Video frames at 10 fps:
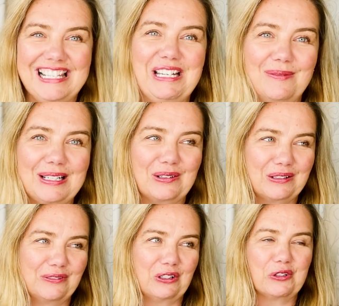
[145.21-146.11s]
step down
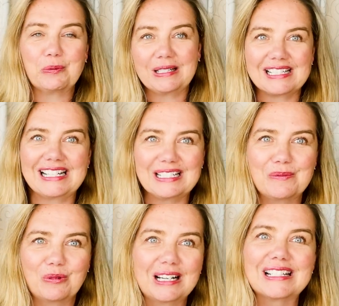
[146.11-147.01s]
converters because I
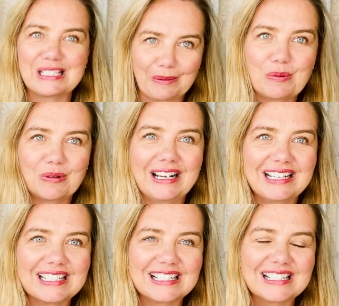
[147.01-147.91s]
did bring some
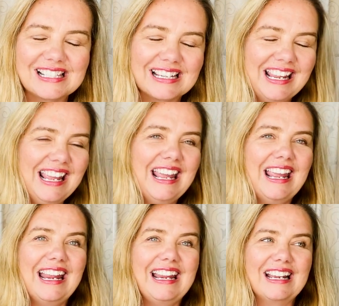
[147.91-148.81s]
appliances
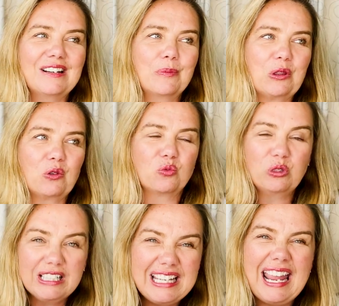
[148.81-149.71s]
and, but they're
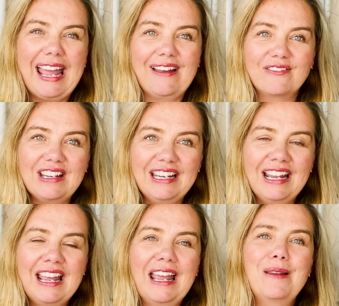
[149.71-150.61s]
really
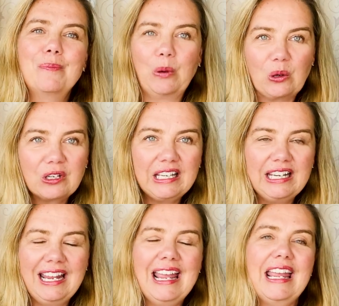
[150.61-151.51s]
heavy and
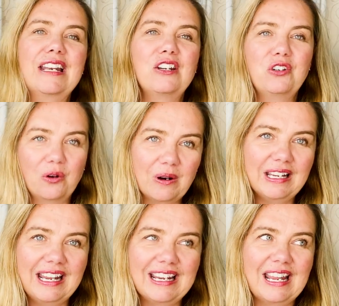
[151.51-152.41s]
bulky and
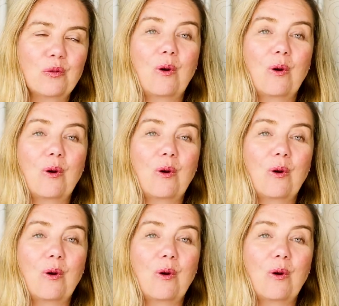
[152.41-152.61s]
annoying. And